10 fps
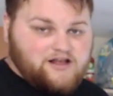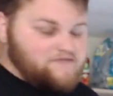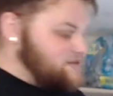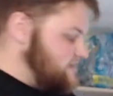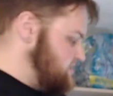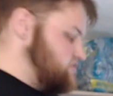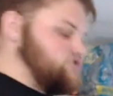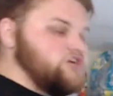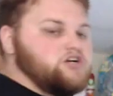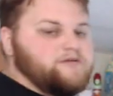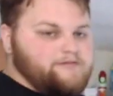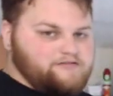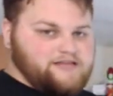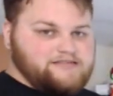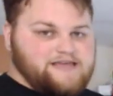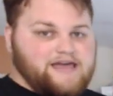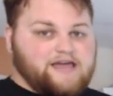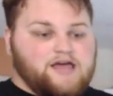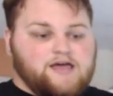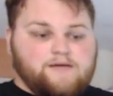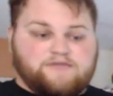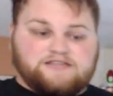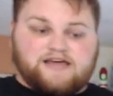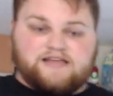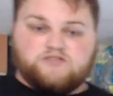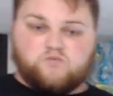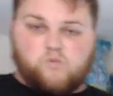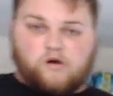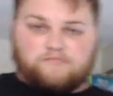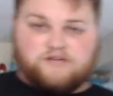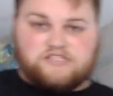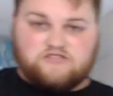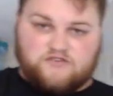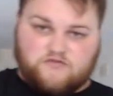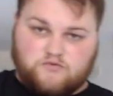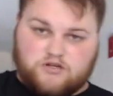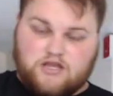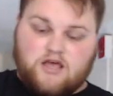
Everything is dark about that tank, besides 1 piece of driftwood.